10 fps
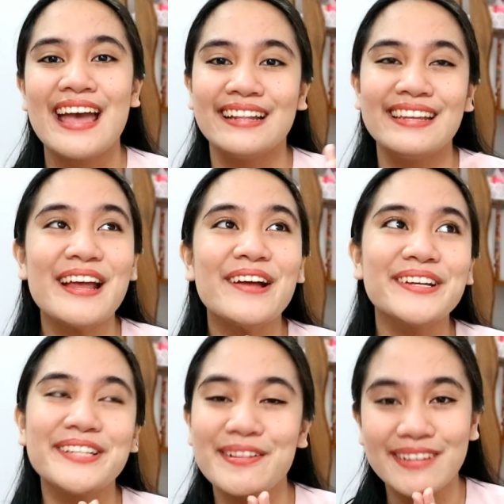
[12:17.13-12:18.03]
hindi na
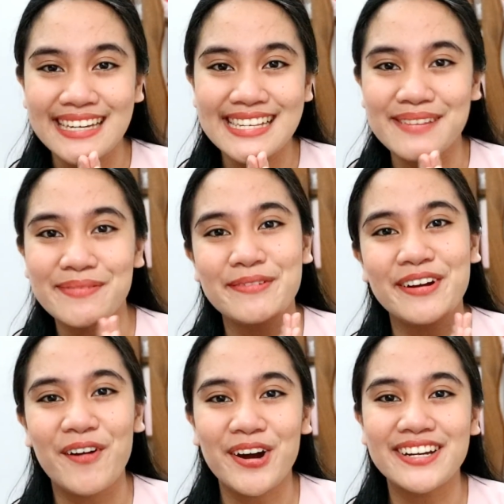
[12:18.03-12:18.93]
ka nagdalawang isip na
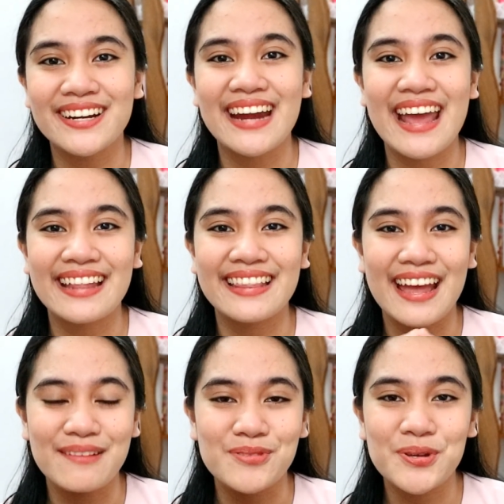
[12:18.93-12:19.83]
mag-order. And
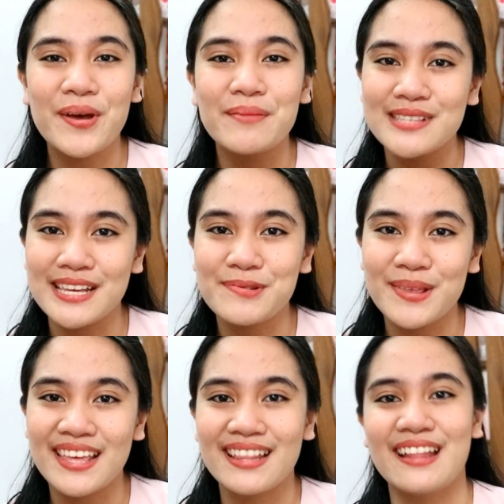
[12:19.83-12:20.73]
I am so obsessed
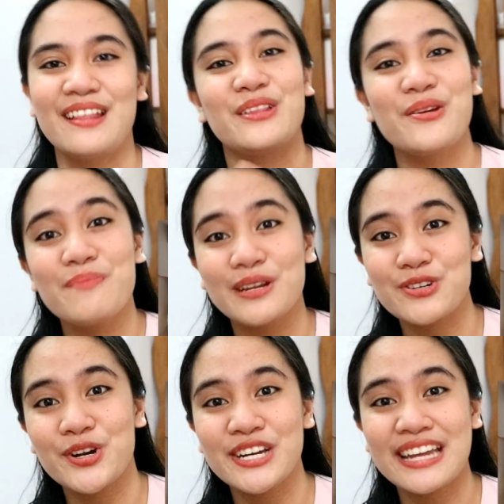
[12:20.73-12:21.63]
with it, and ito yung
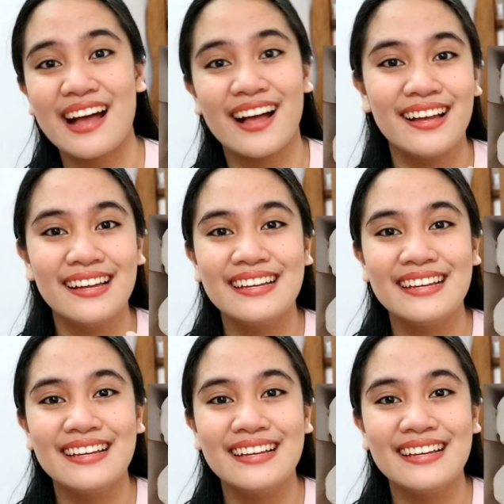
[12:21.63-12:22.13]
picture niya.